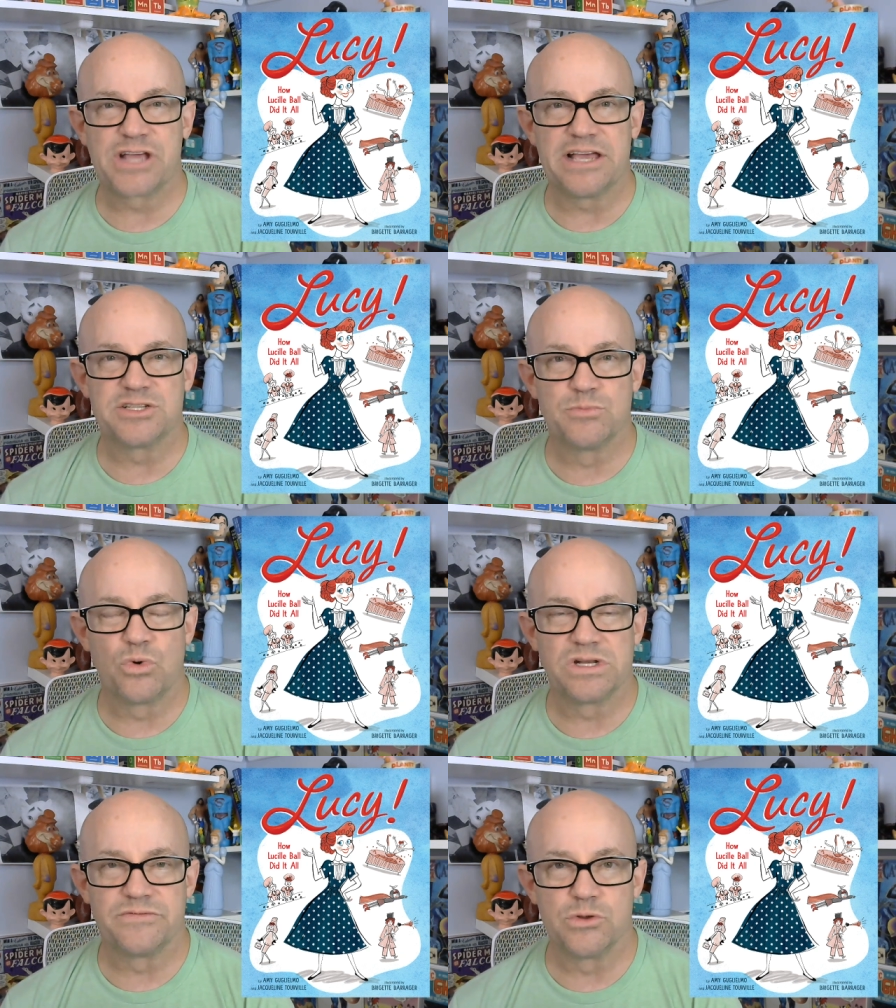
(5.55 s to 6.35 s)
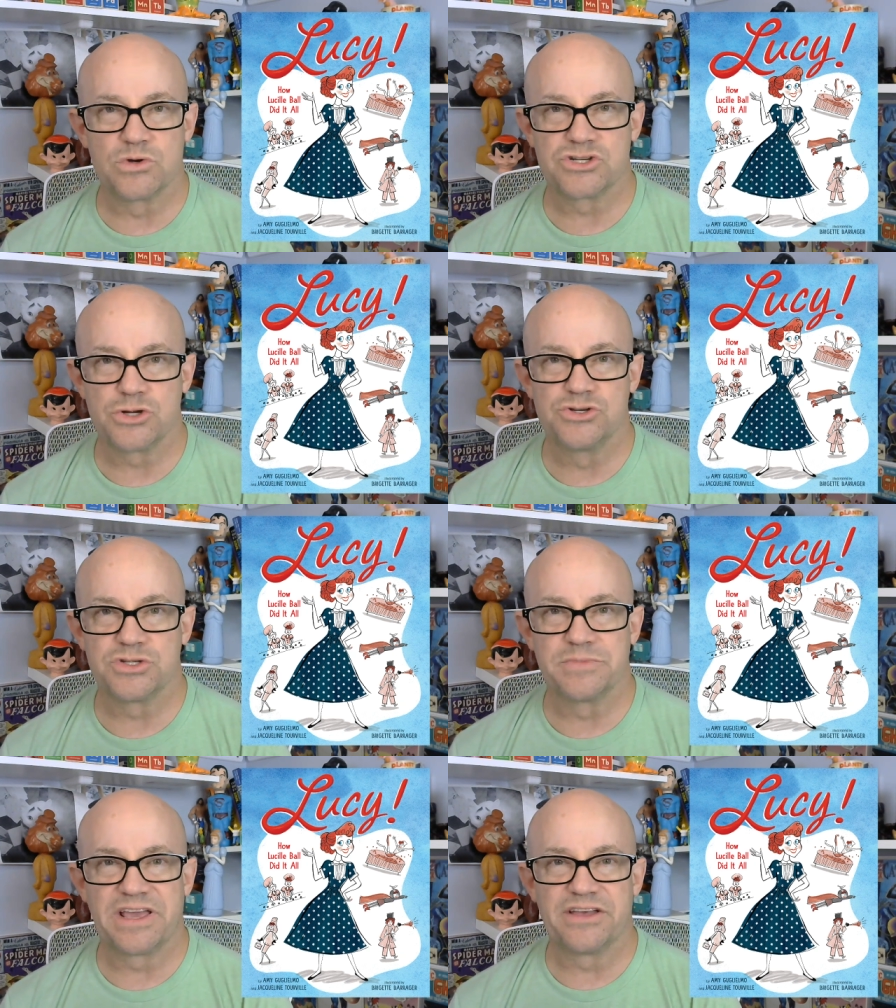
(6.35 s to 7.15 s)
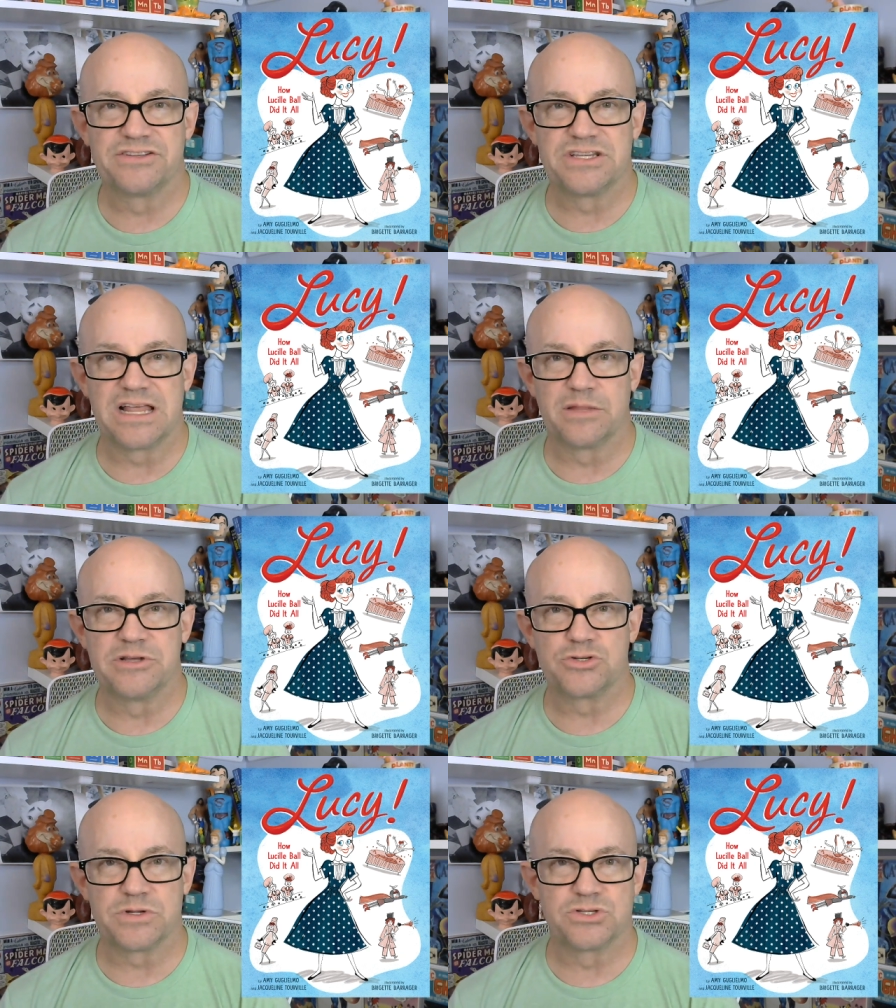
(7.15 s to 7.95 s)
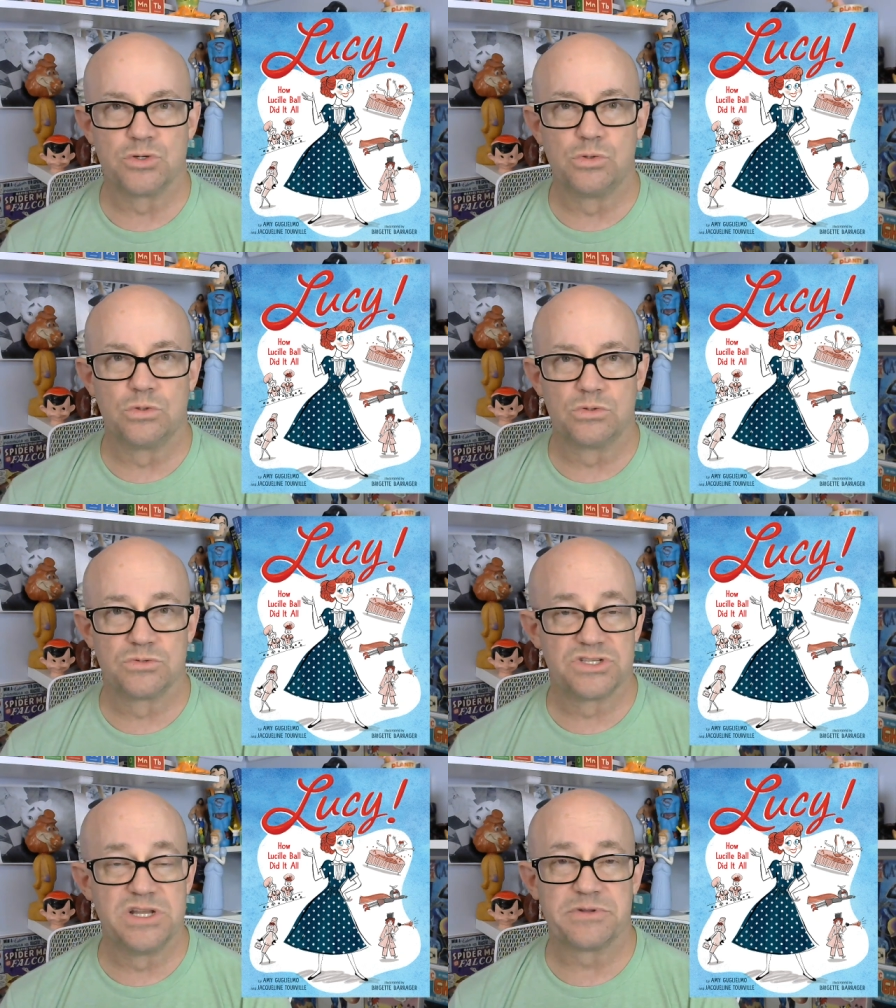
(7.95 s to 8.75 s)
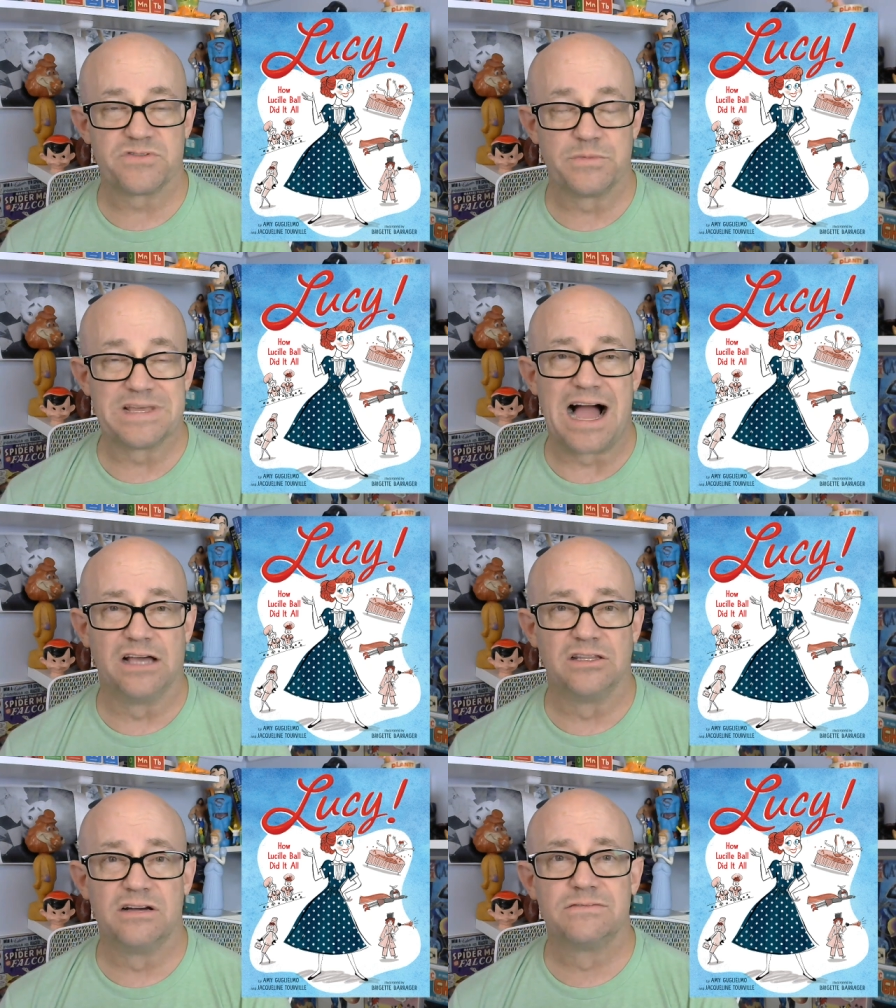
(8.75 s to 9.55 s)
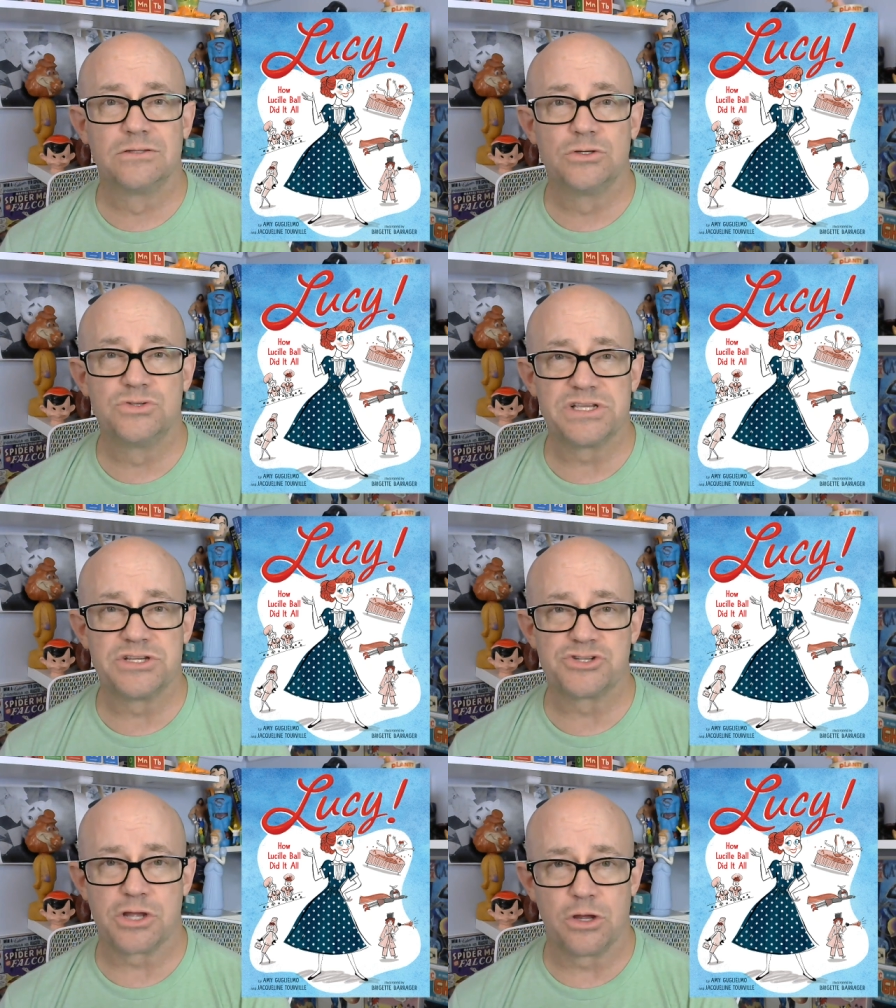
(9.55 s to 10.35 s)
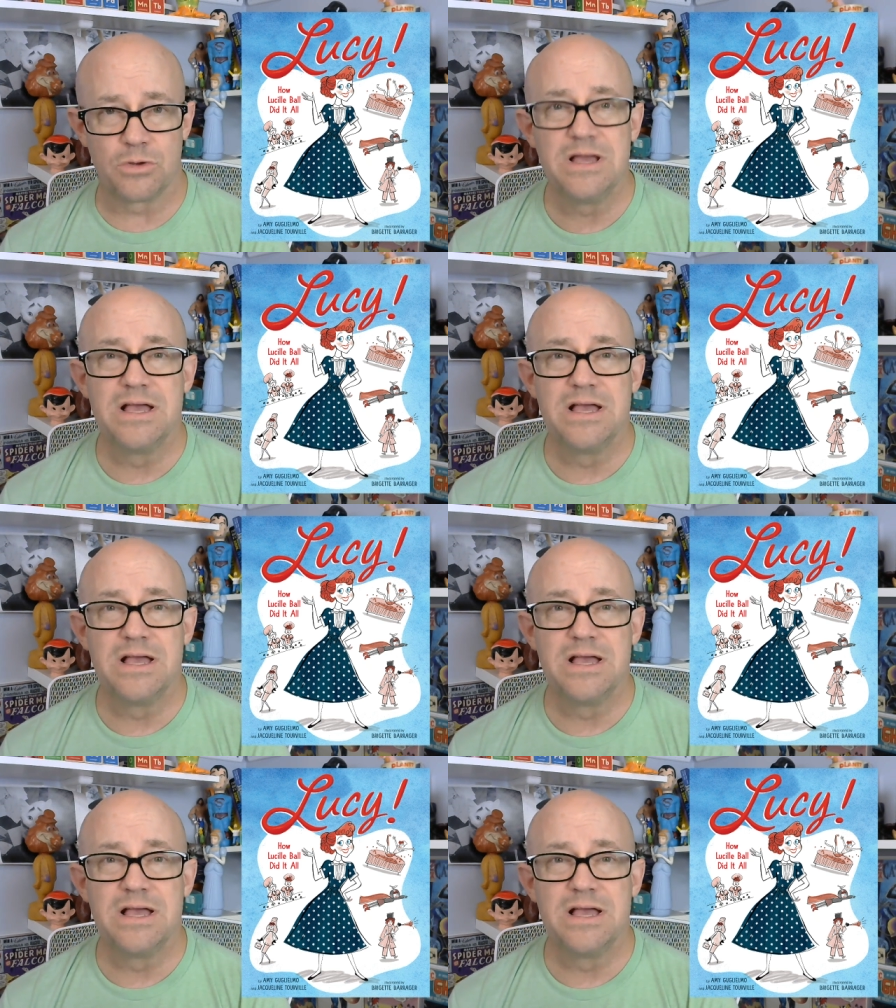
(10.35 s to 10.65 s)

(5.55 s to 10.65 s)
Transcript: Case in point, if you were to show some kids in elementary school snippets from the I Love Lucy show,